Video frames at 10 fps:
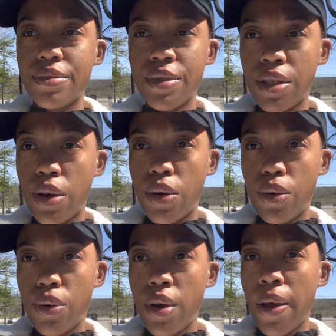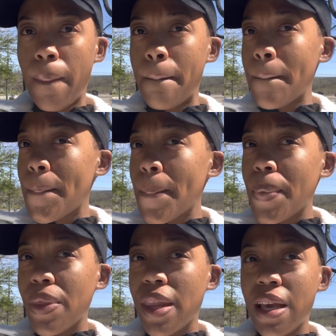So
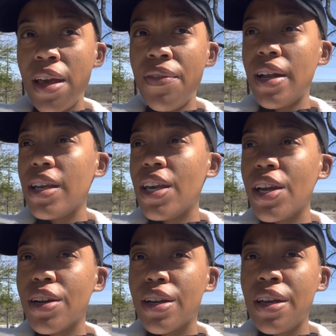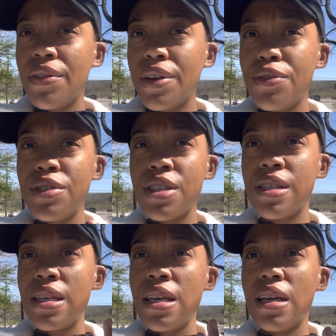even a year, even if you just
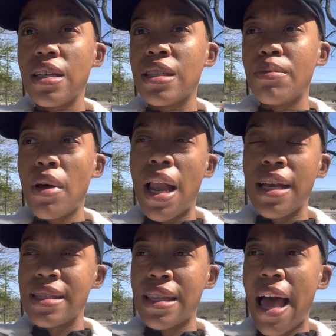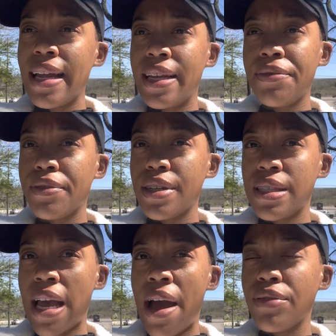see a slight
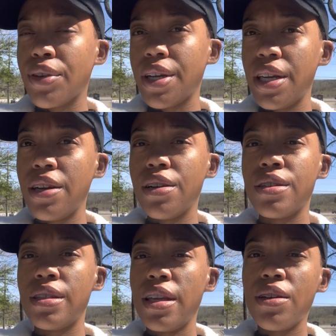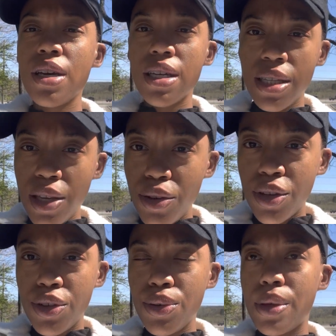difference after a year, still continue to
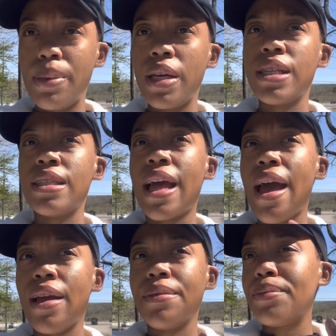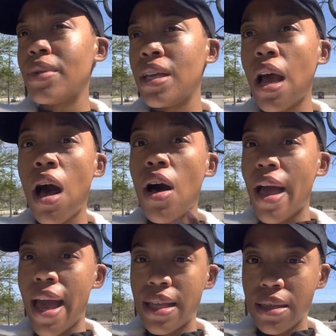do it, because it all
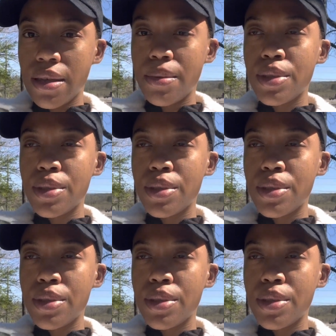adds up.